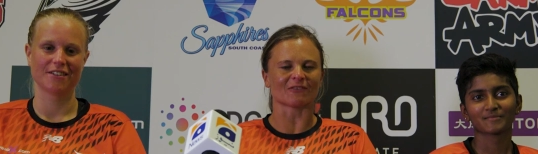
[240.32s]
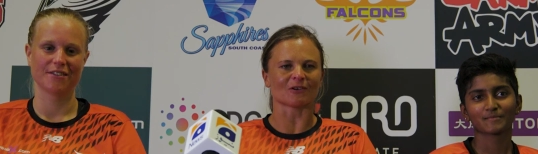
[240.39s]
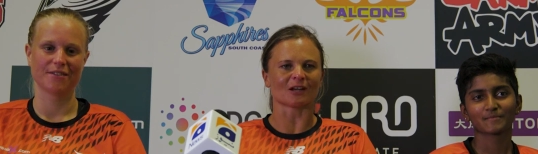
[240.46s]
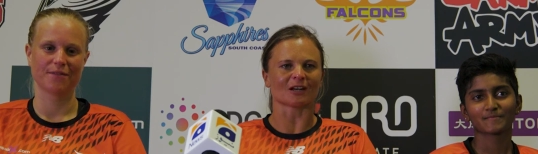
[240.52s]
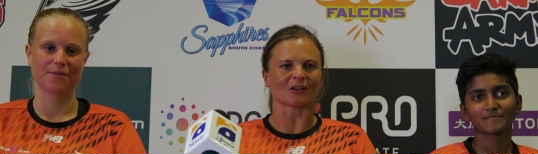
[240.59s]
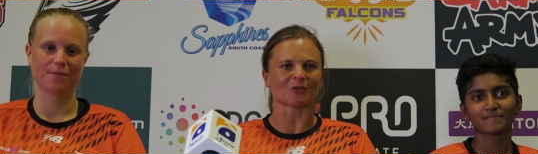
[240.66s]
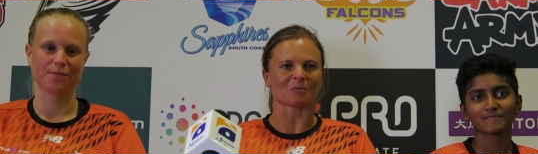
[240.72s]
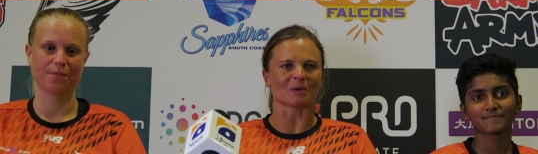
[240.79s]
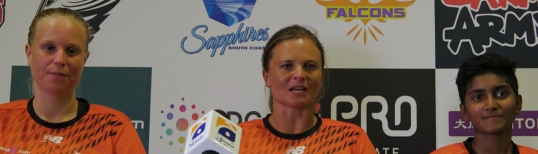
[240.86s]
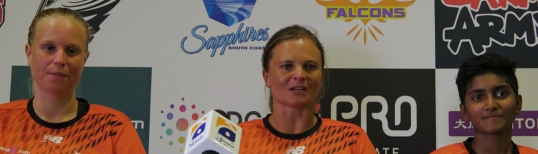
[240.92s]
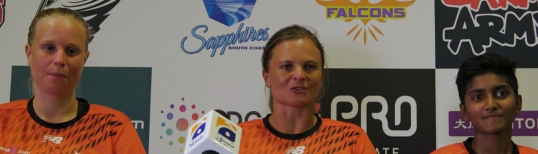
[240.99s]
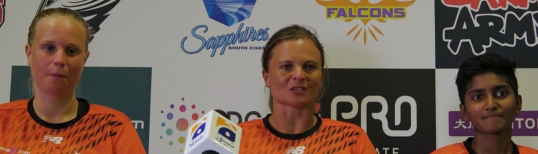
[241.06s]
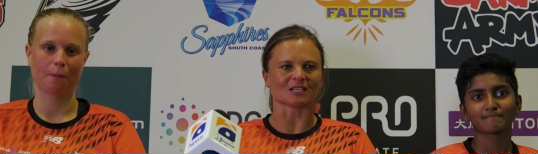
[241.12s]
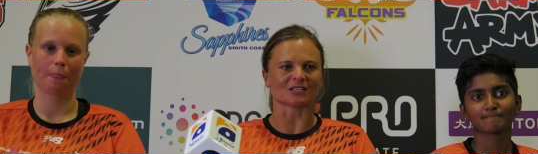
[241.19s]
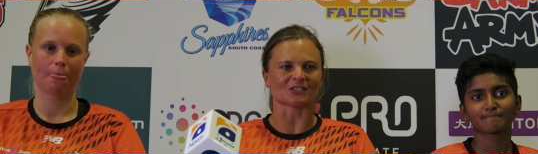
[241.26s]
Speaker 1: her out on the
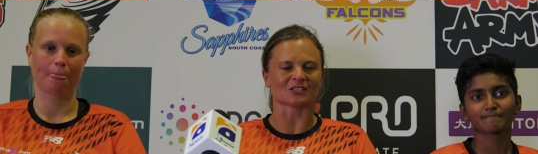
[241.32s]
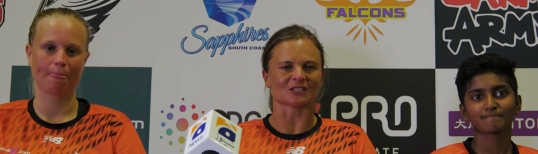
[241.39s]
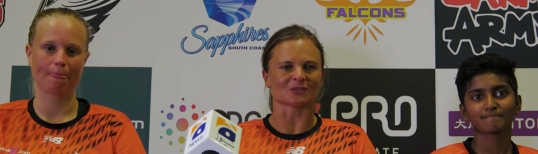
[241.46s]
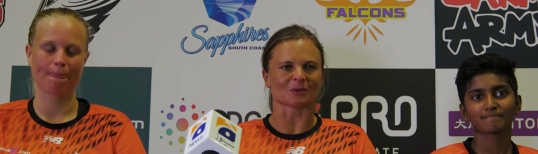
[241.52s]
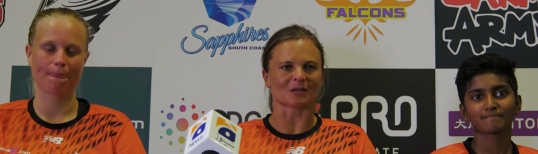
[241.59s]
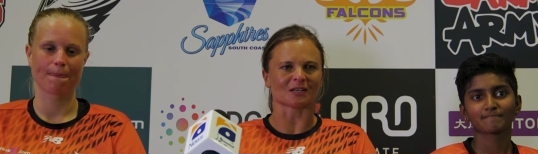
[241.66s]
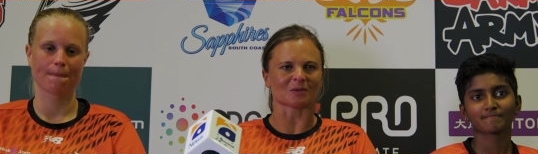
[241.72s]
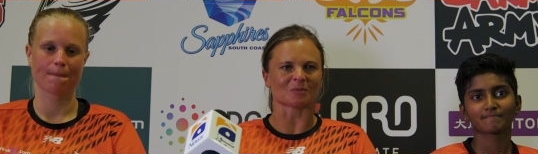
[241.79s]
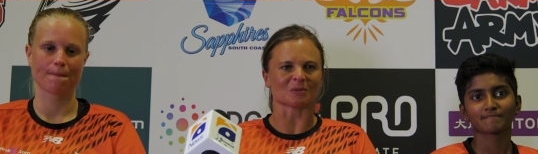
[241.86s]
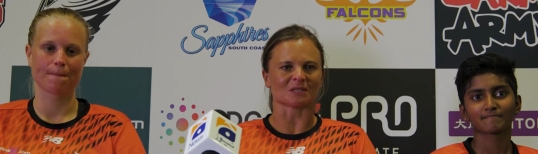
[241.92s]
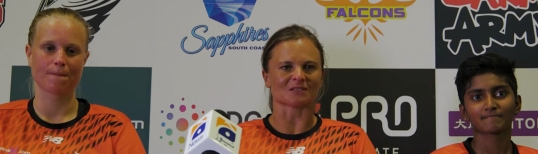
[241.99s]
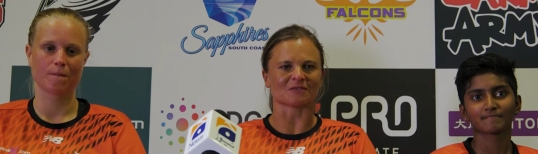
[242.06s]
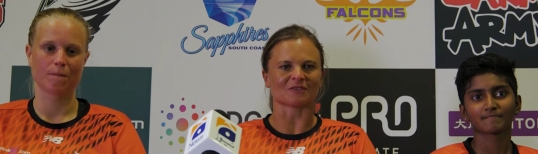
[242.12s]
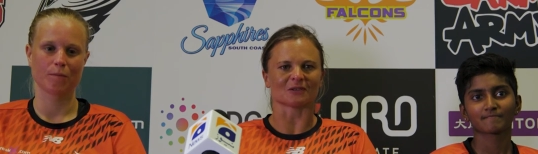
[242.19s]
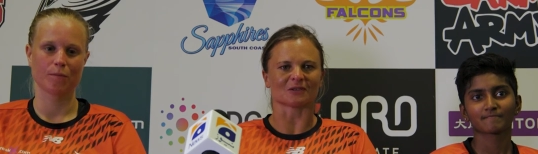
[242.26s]
boundary because she's one of the
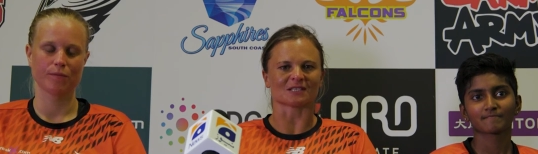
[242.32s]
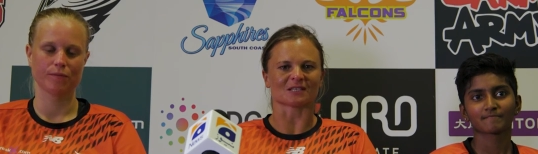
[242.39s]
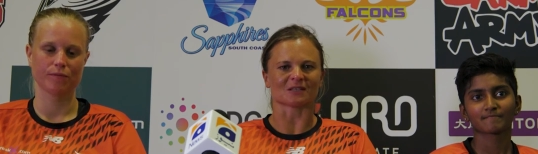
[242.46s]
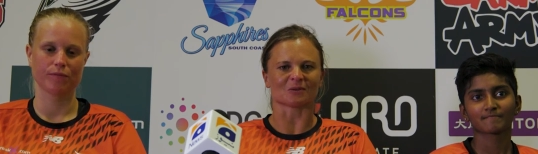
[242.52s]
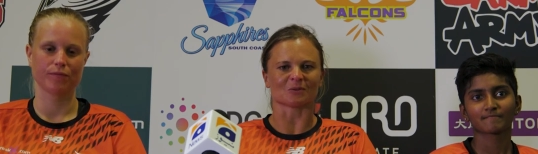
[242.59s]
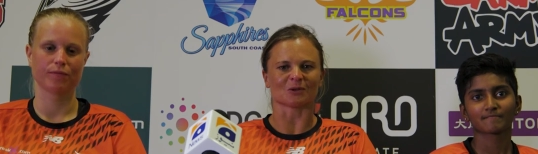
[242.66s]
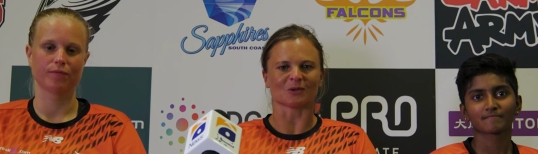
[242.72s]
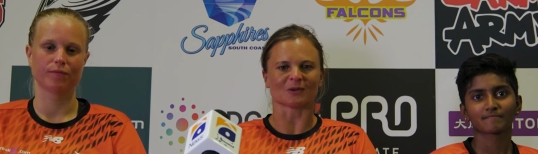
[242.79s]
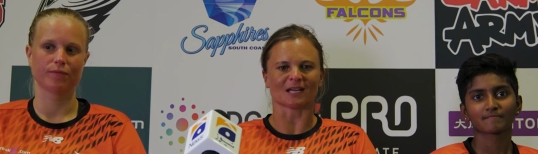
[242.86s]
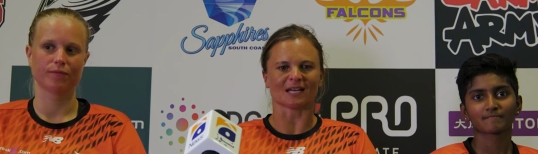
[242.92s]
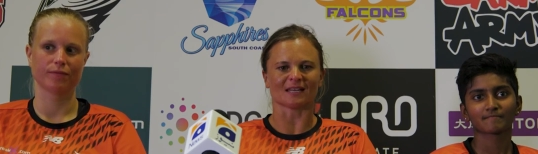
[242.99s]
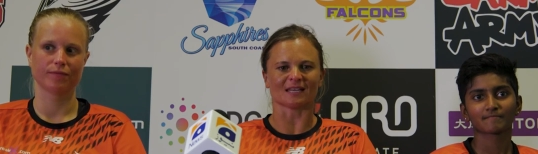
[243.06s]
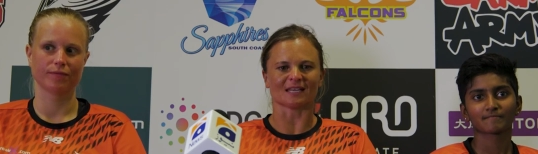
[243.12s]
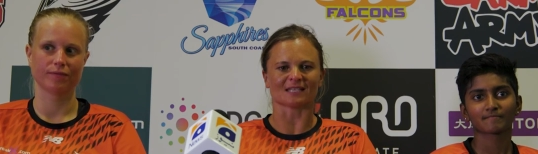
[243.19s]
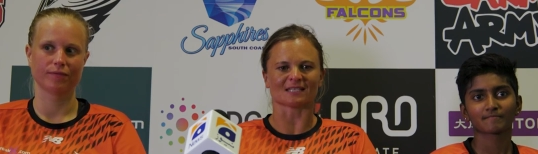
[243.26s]
best fielders in the world
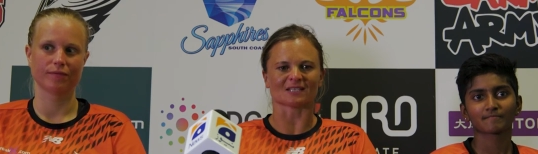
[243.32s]
out there.